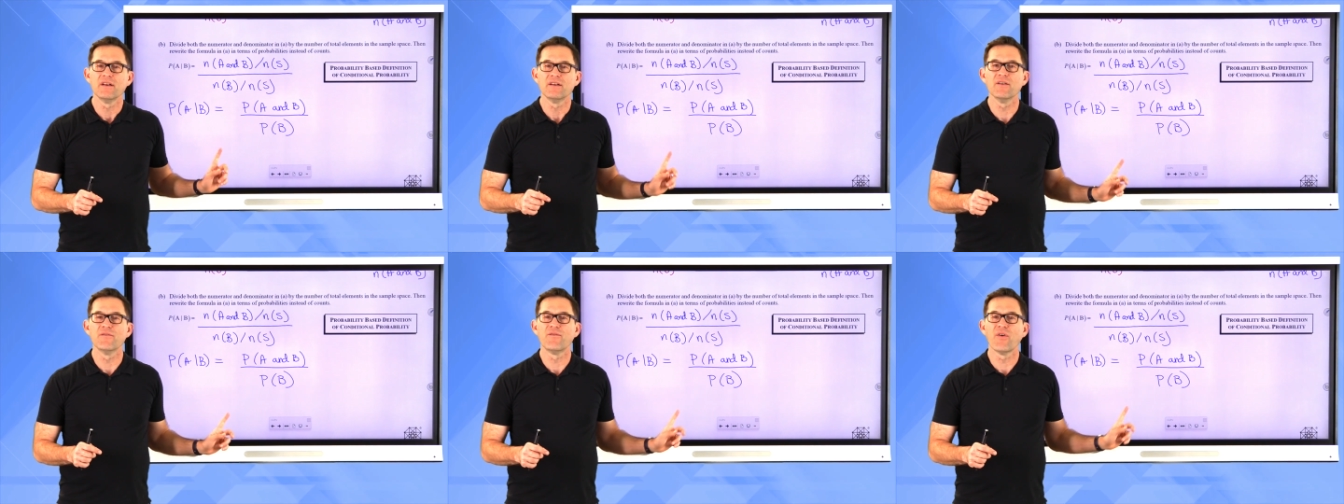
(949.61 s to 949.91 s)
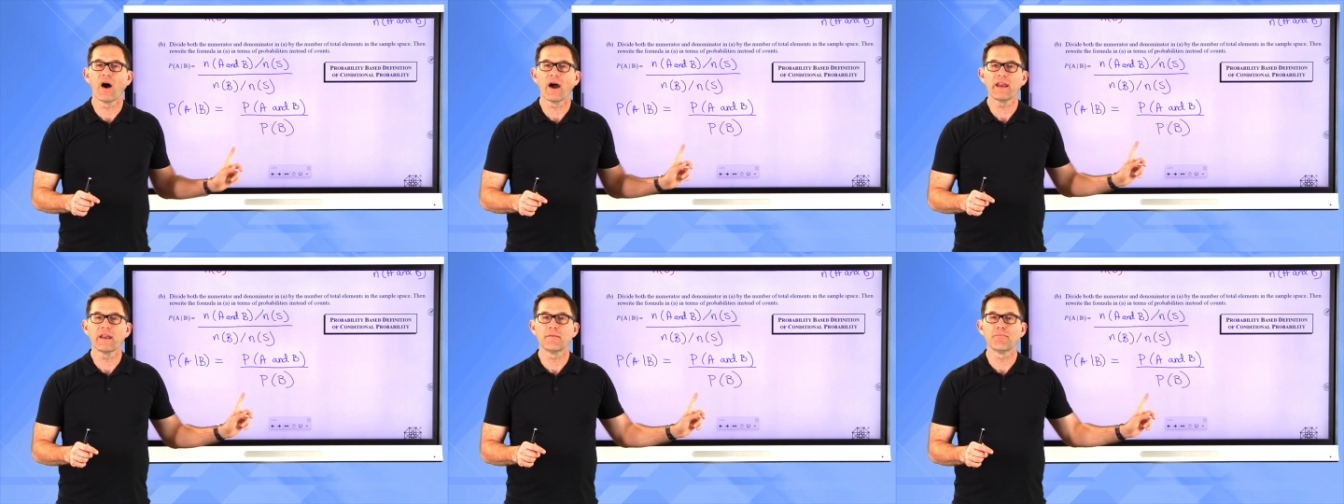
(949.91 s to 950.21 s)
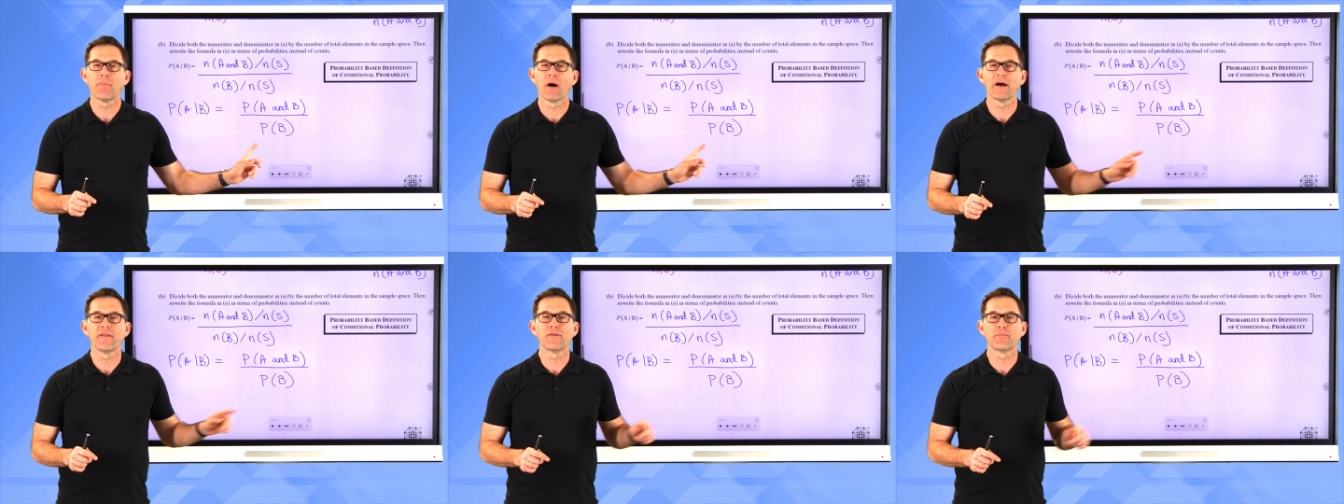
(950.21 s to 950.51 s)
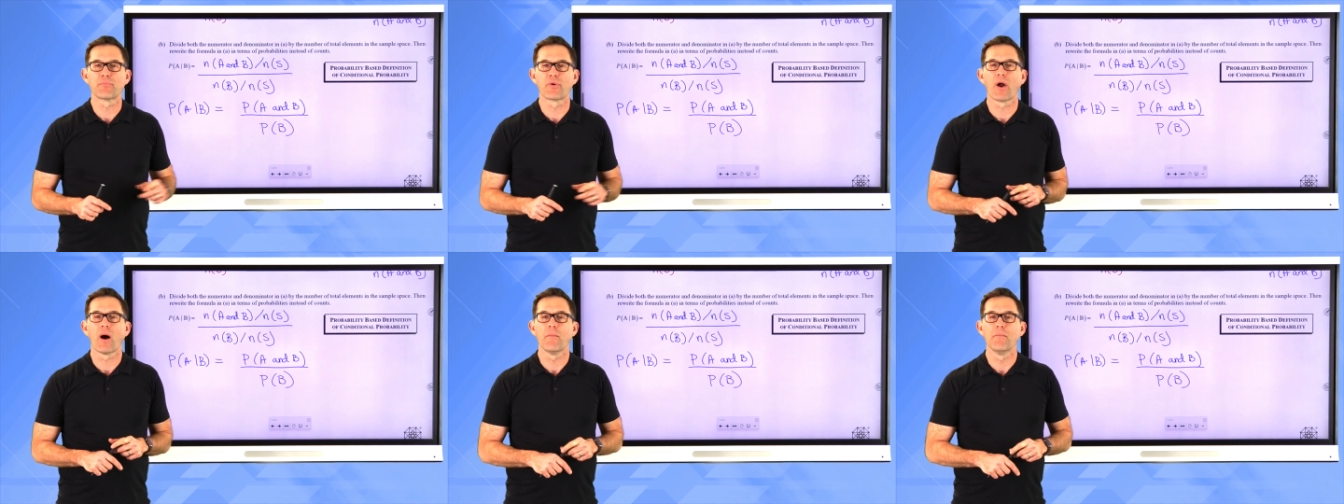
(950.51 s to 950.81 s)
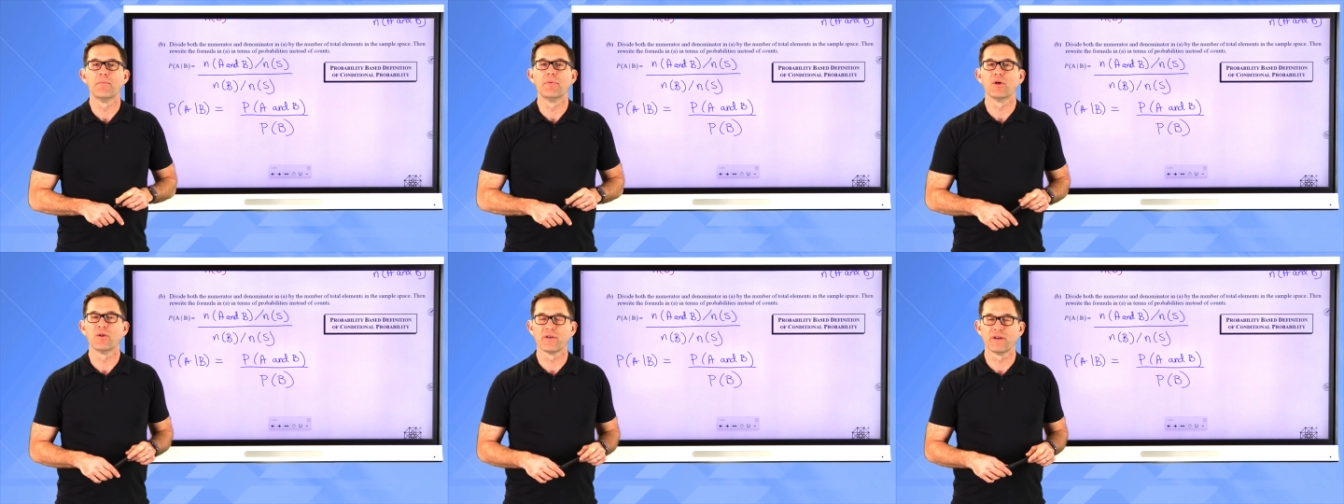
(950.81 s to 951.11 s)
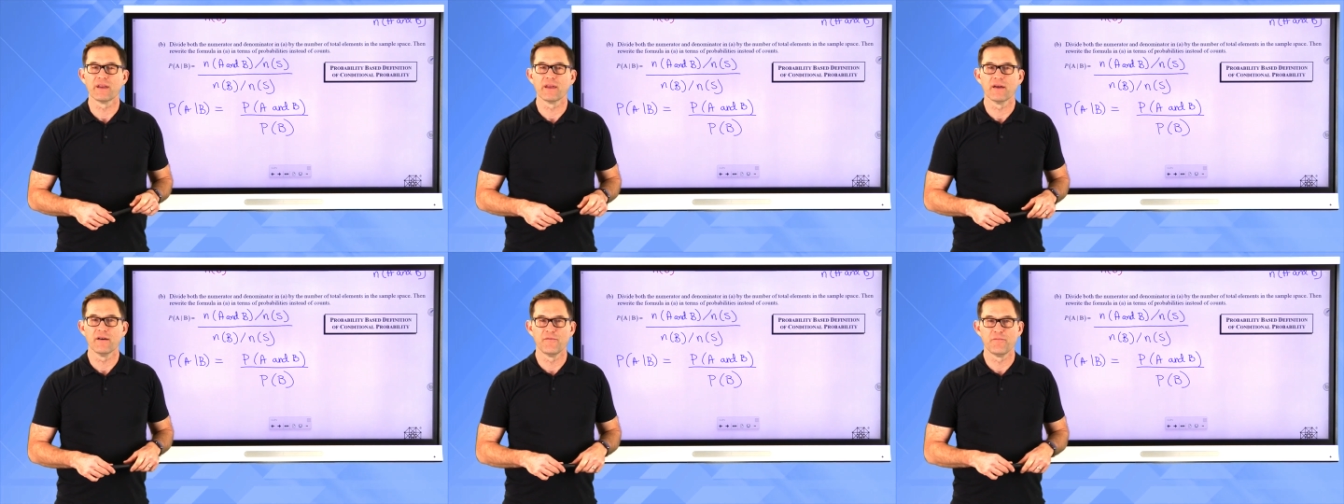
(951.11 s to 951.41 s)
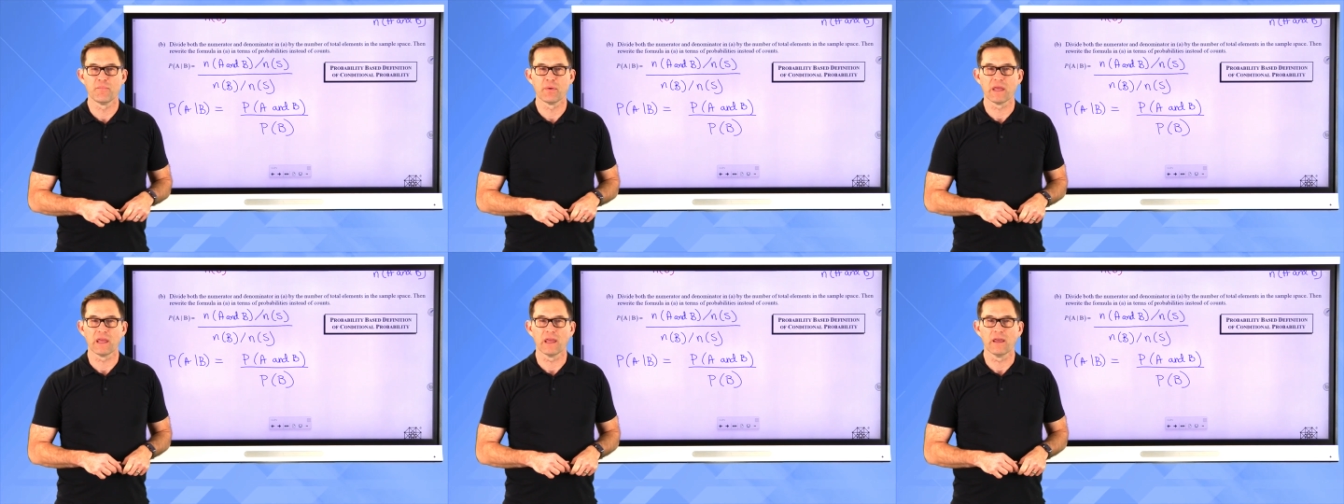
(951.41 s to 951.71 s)
divided by the probability
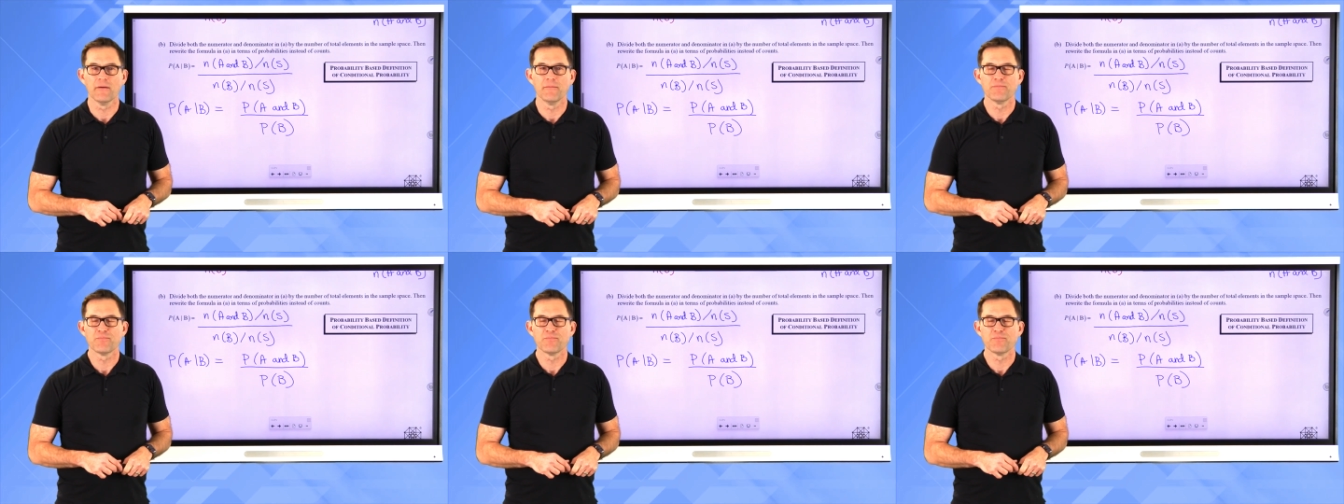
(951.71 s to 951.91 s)
of B.